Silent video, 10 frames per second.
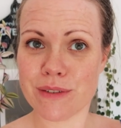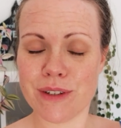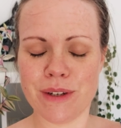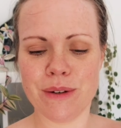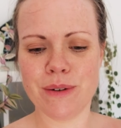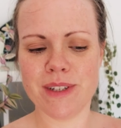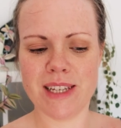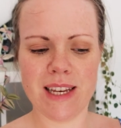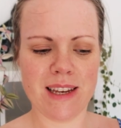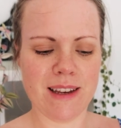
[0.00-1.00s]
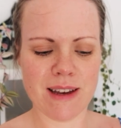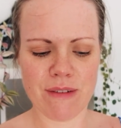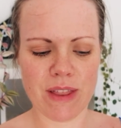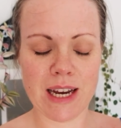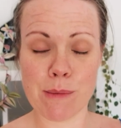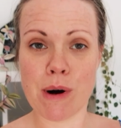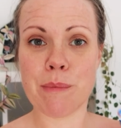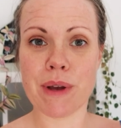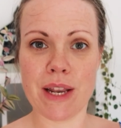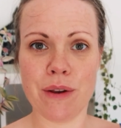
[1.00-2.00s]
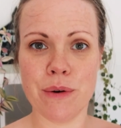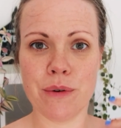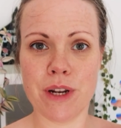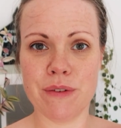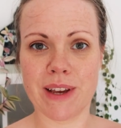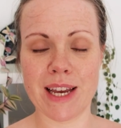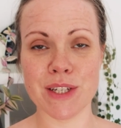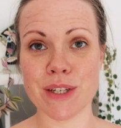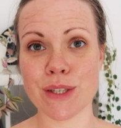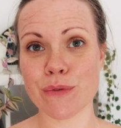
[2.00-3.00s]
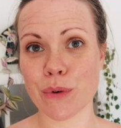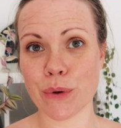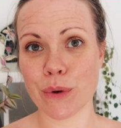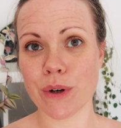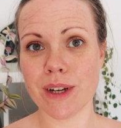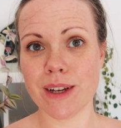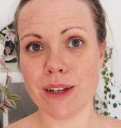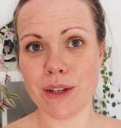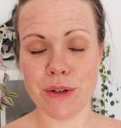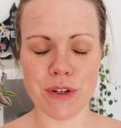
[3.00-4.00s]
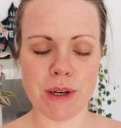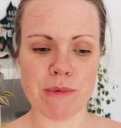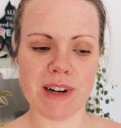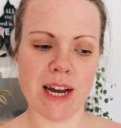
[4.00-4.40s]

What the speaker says: to see everything come up in your notifications for YouTube.